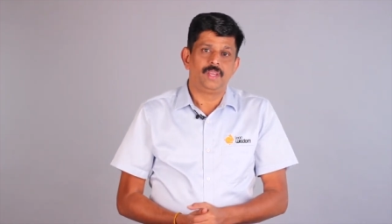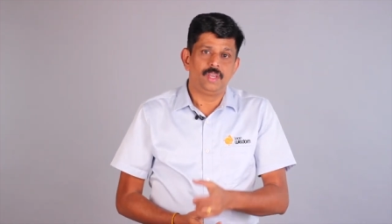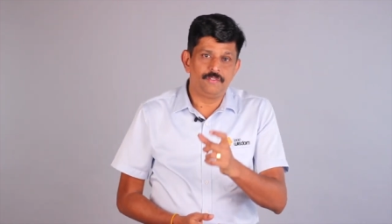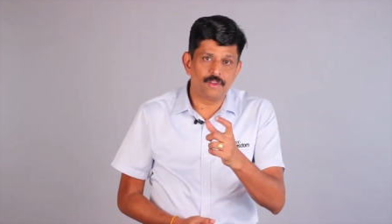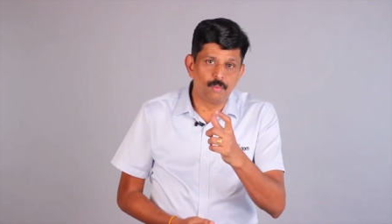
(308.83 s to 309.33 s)

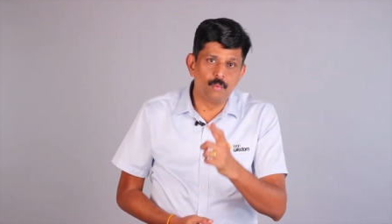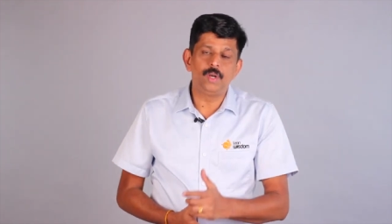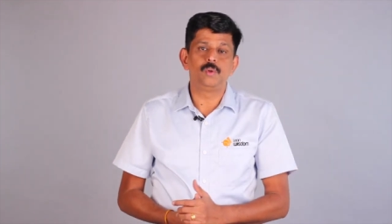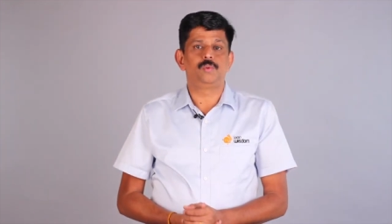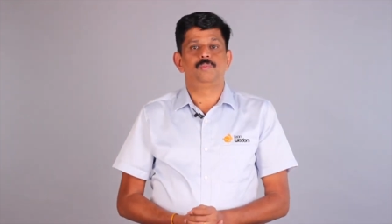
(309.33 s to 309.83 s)
If you are moving
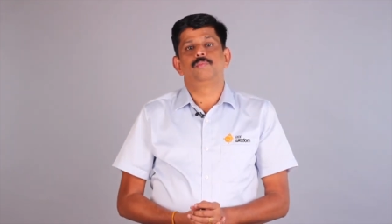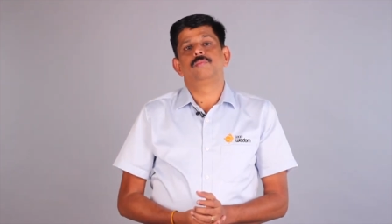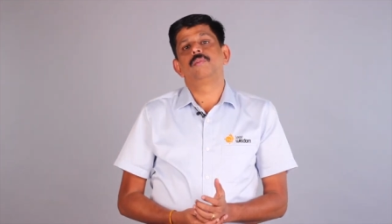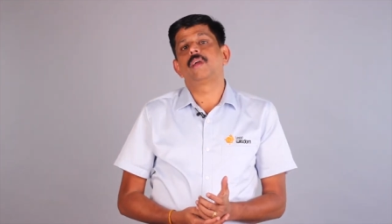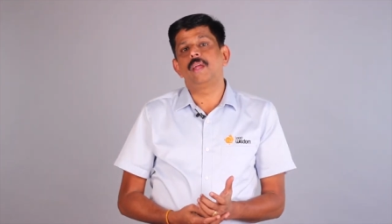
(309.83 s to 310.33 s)
to
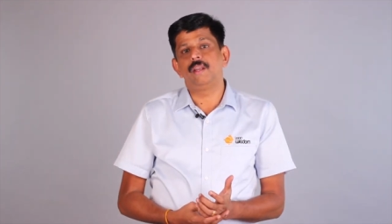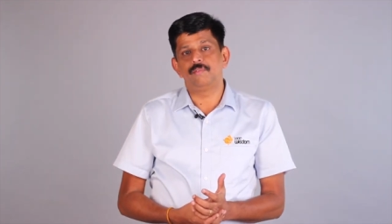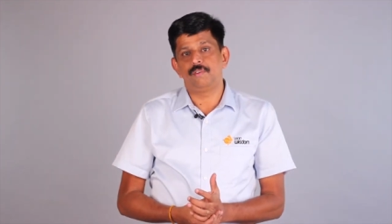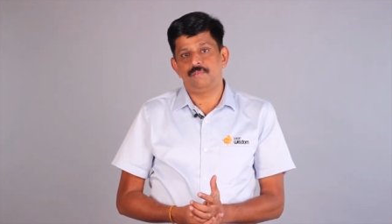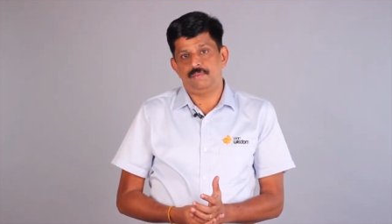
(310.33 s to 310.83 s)
kind
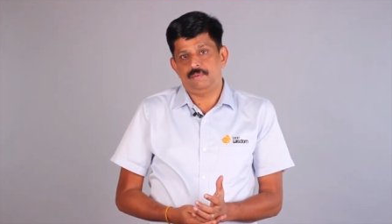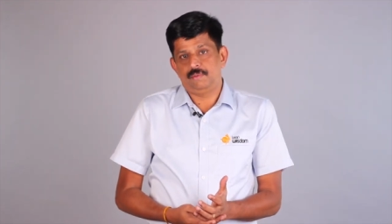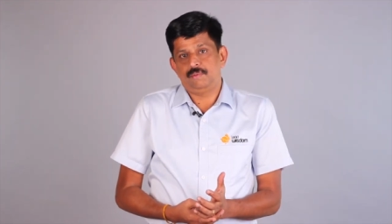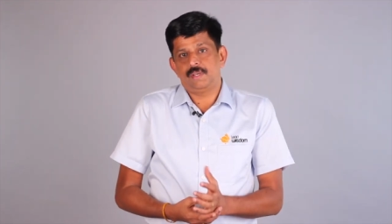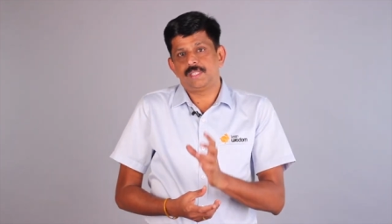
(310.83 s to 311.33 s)
of
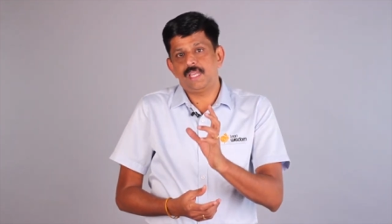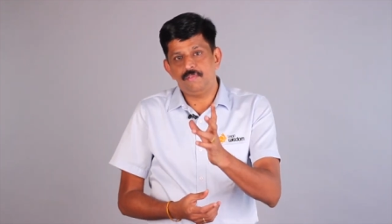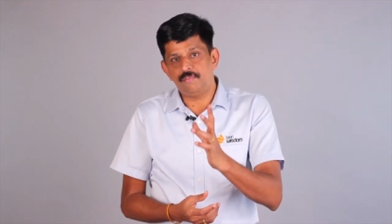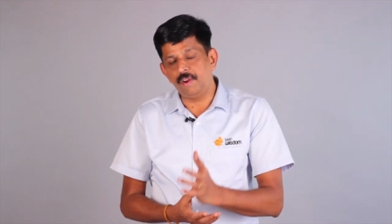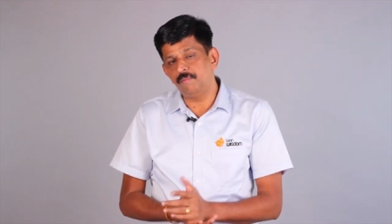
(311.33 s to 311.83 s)
a
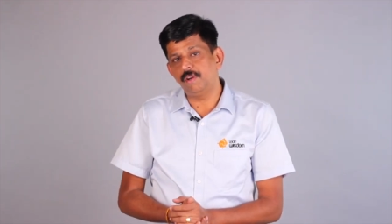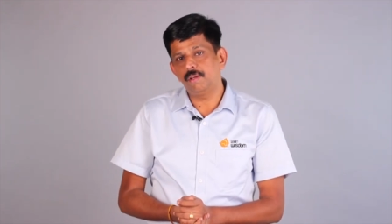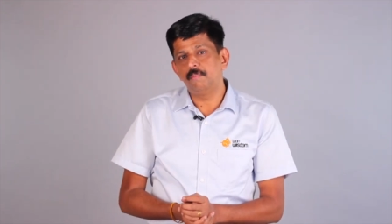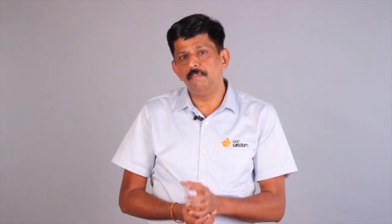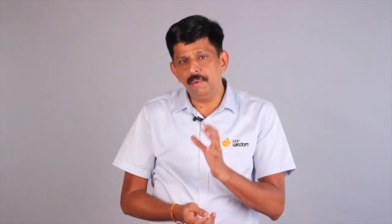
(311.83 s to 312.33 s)
safe
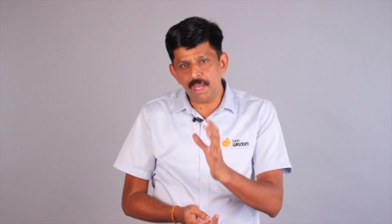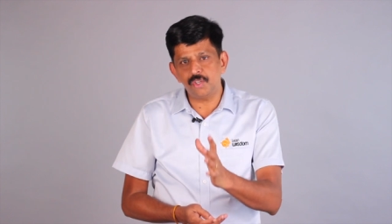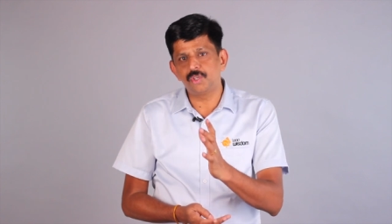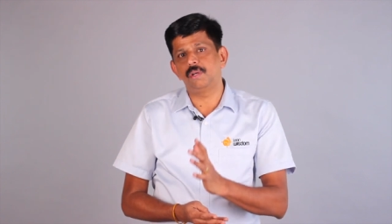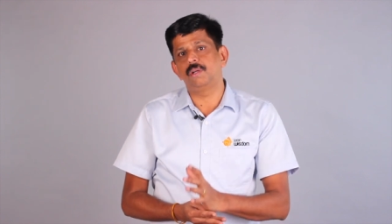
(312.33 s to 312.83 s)
framework, make
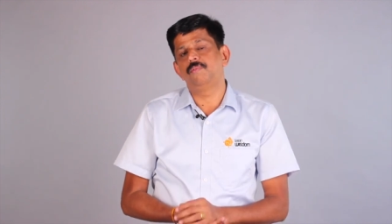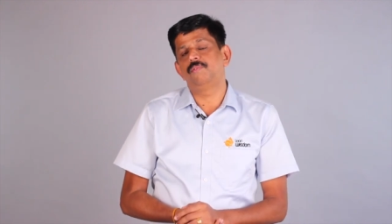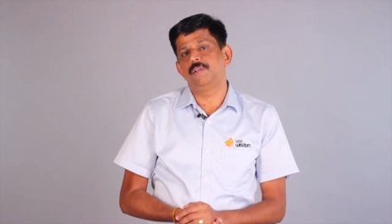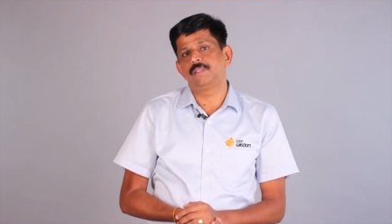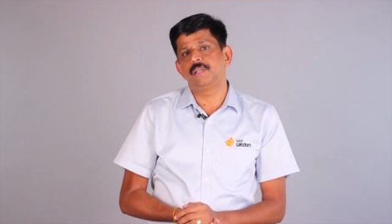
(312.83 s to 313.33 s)
sure
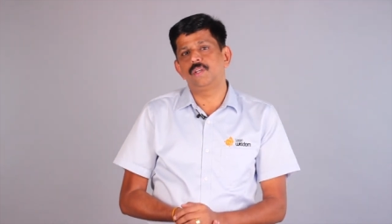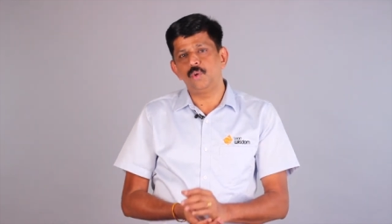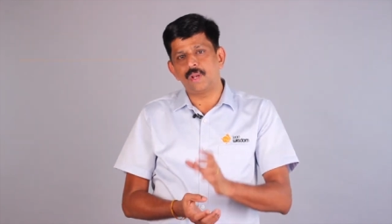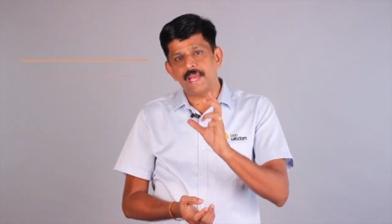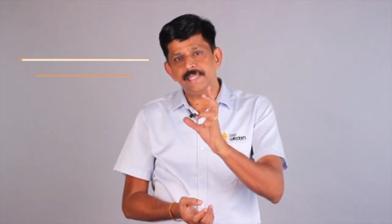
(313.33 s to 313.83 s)
first that
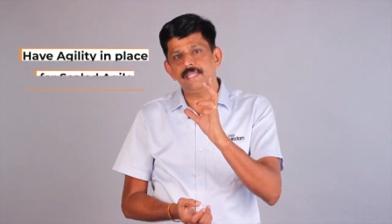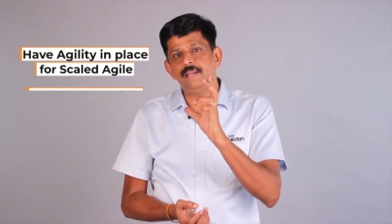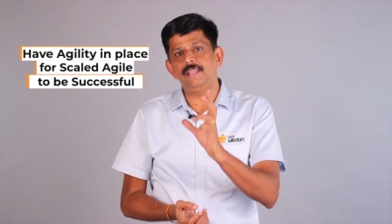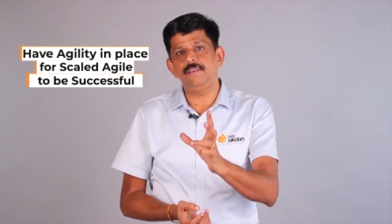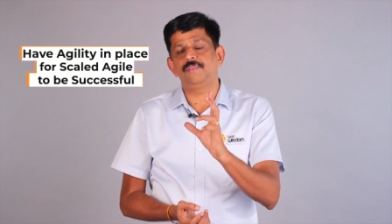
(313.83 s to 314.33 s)
your
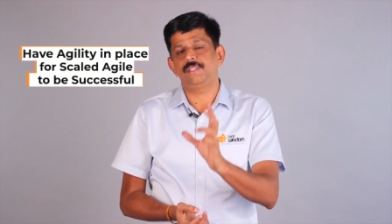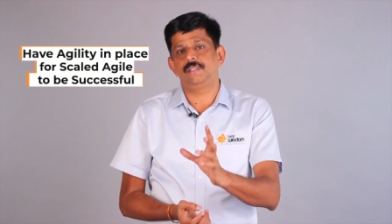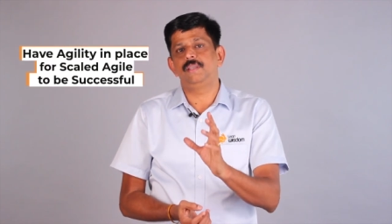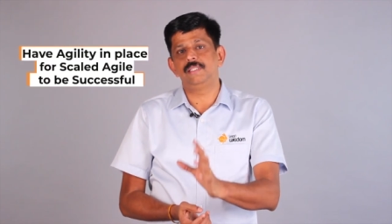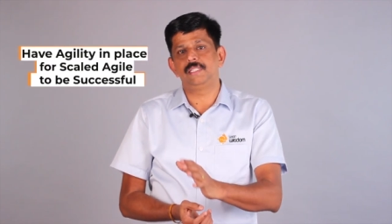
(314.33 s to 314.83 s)
agility first
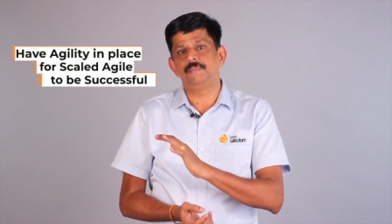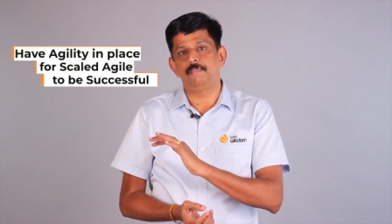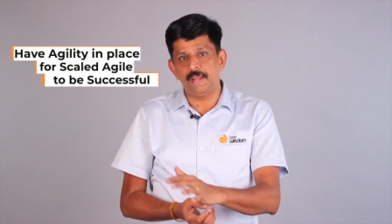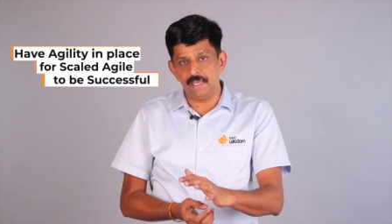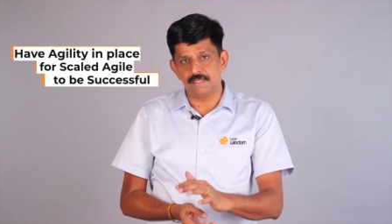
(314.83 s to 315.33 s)
is in
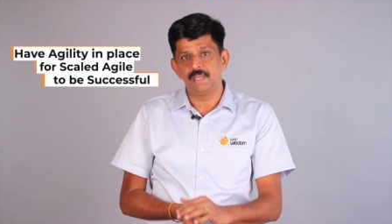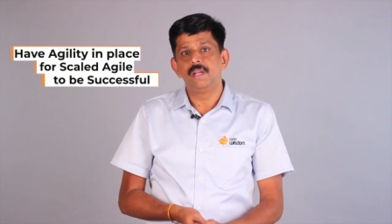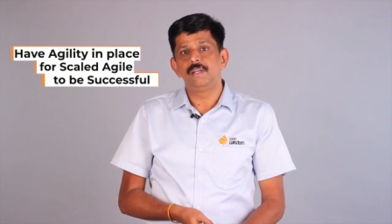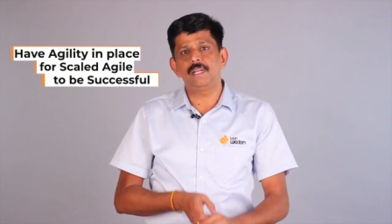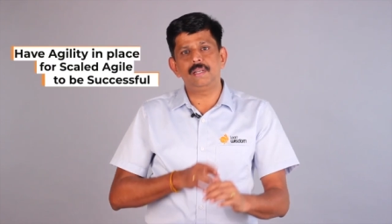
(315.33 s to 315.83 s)
place.
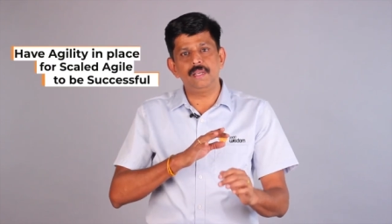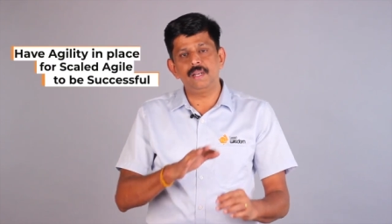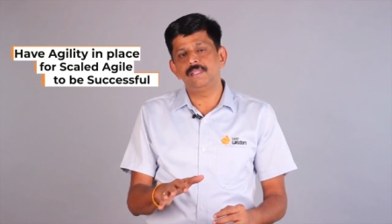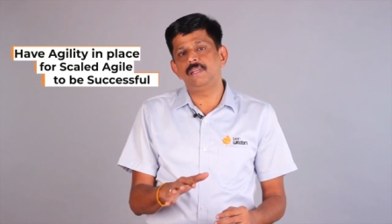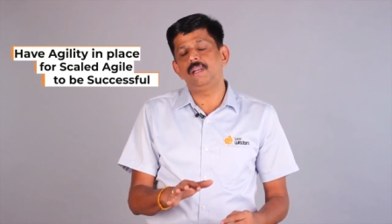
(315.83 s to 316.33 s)
Technical
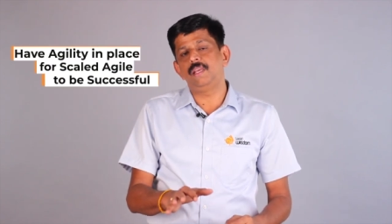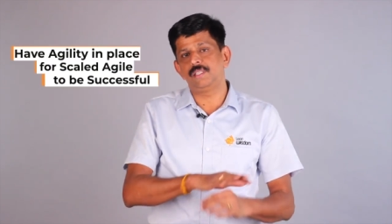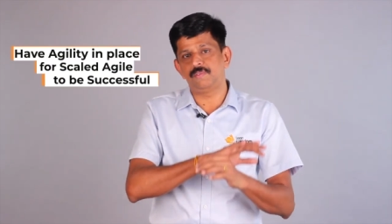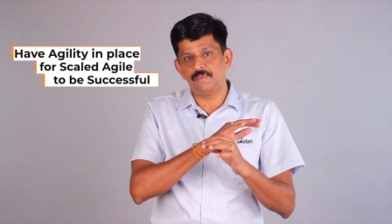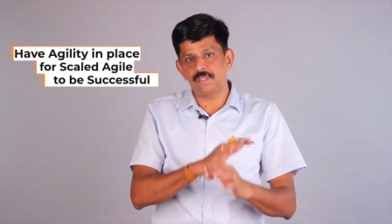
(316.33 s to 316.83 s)
agility
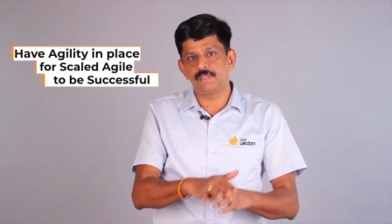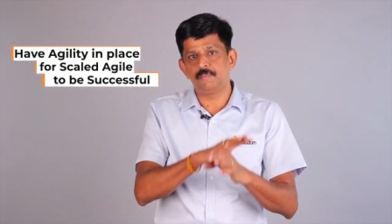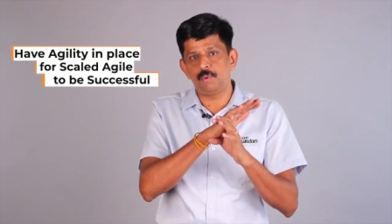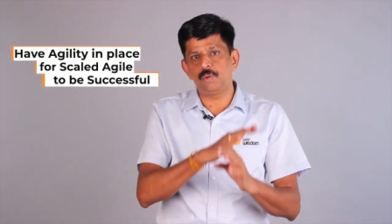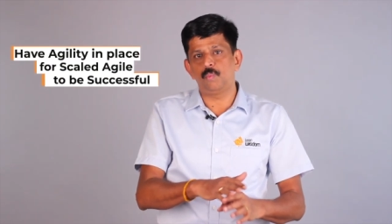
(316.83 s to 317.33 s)
is first
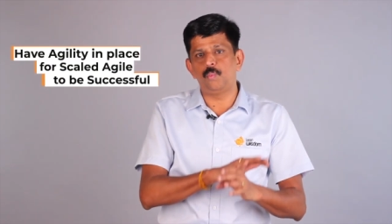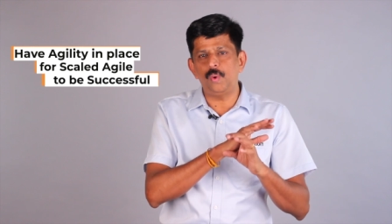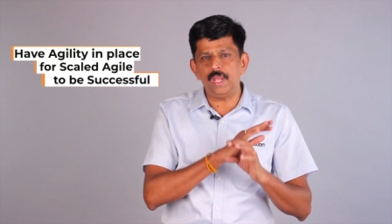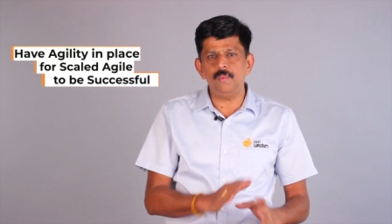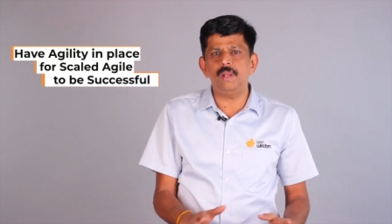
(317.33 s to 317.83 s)
put
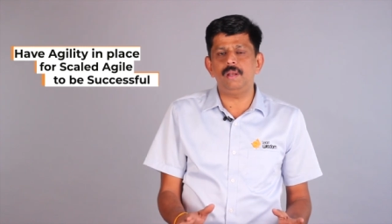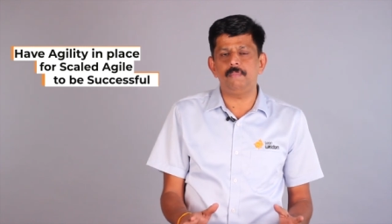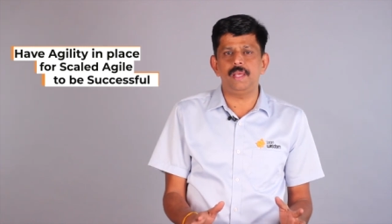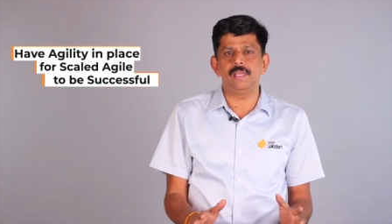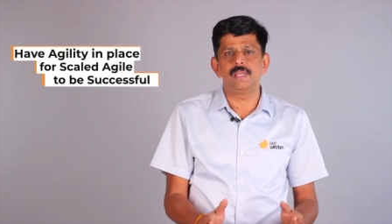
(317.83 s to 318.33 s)
very well in
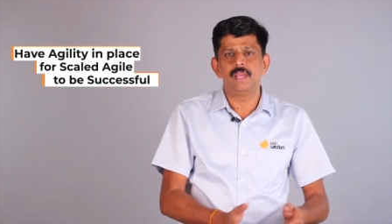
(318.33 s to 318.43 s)
place